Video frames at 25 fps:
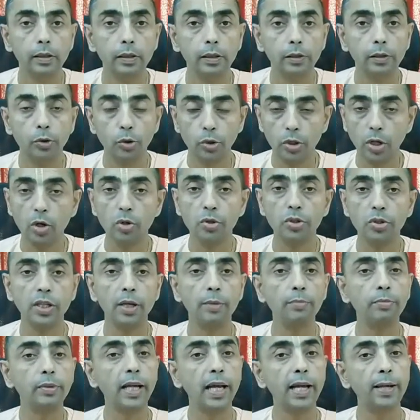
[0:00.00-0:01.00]
No doubt
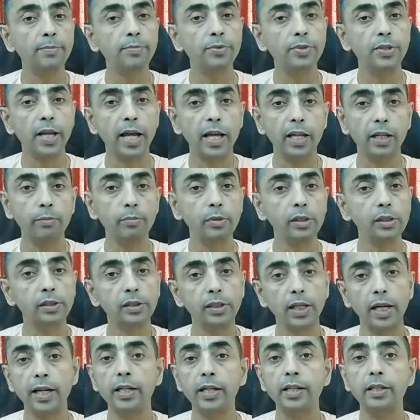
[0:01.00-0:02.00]
sometimes animals
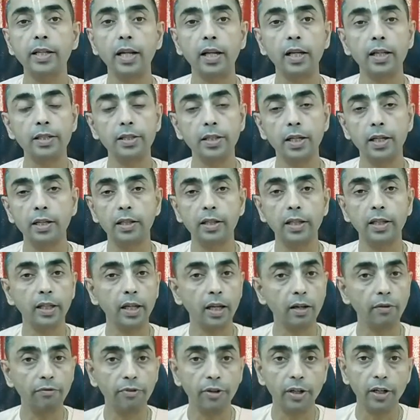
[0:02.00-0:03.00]
are intelligent, they
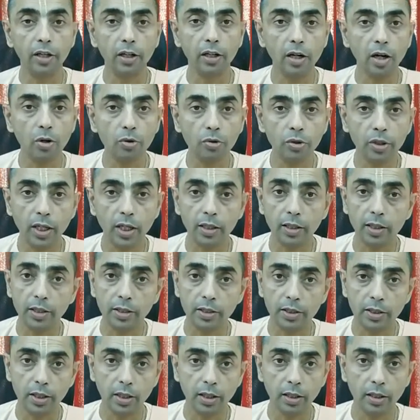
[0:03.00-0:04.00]
can figure out that
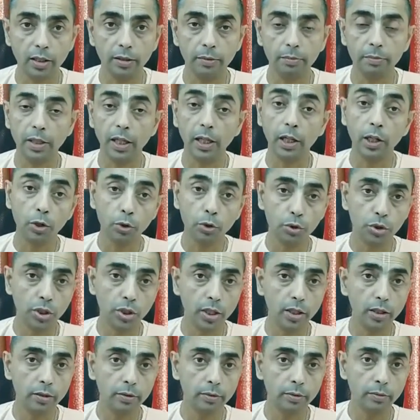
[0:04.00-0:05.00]
it's an
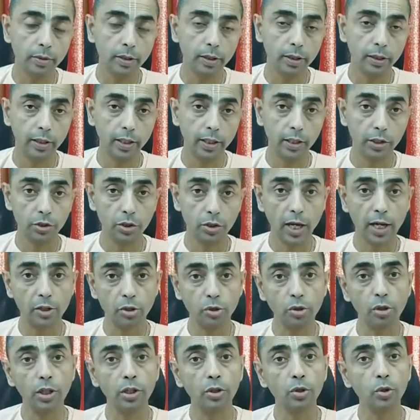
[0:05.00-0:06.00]
illusion, there is
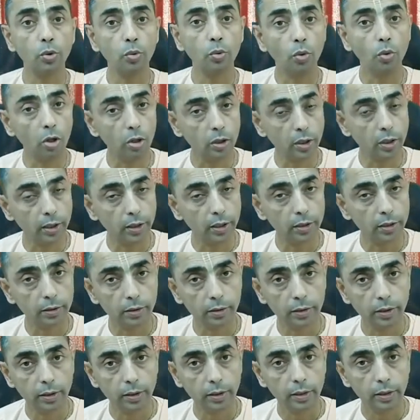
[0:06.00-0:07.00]
actually no water.
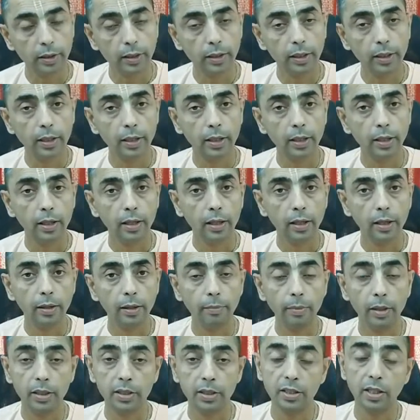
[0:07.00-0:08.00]

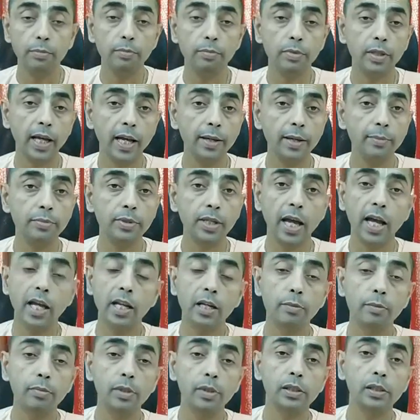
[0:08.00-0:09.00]
But sometimes
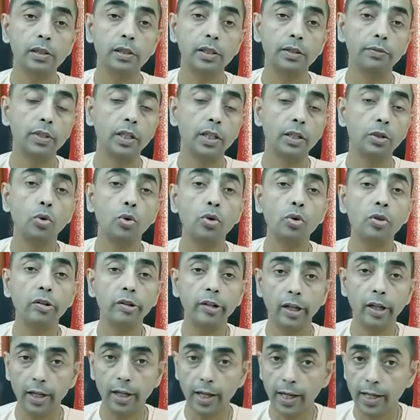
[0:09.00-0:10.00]
animals, if they don't
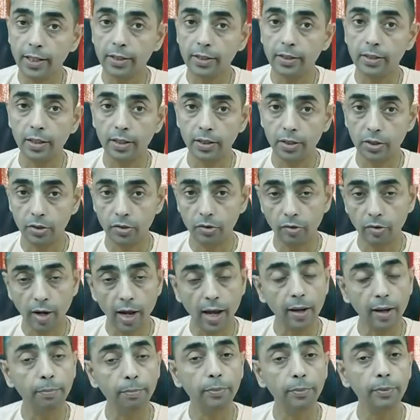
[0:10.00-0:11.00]
realize this
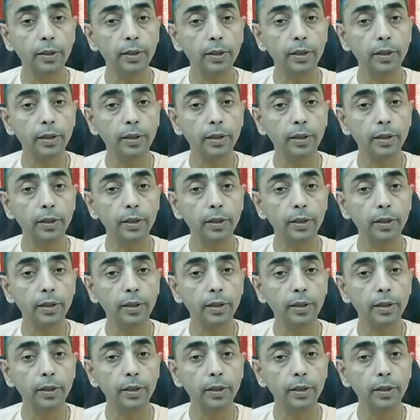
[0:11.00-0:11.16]
trap,